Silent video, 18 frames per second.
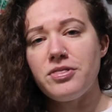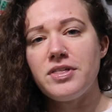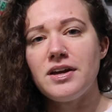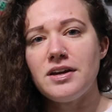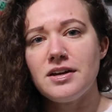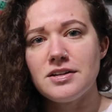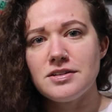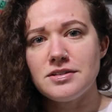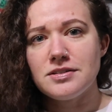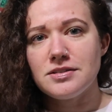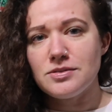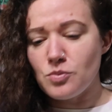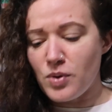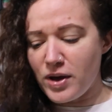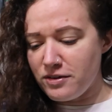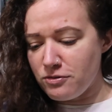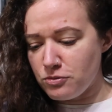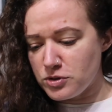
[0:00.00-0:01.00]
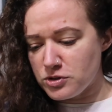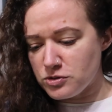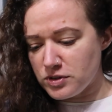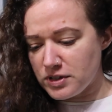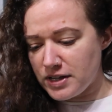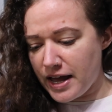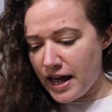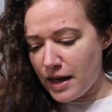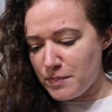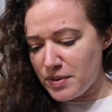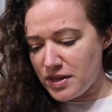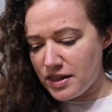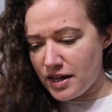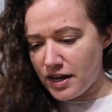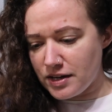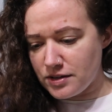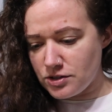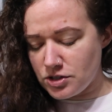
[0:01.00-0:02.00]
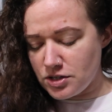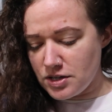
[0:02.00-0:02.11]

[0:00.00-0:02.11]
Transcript: think his wife was really happy that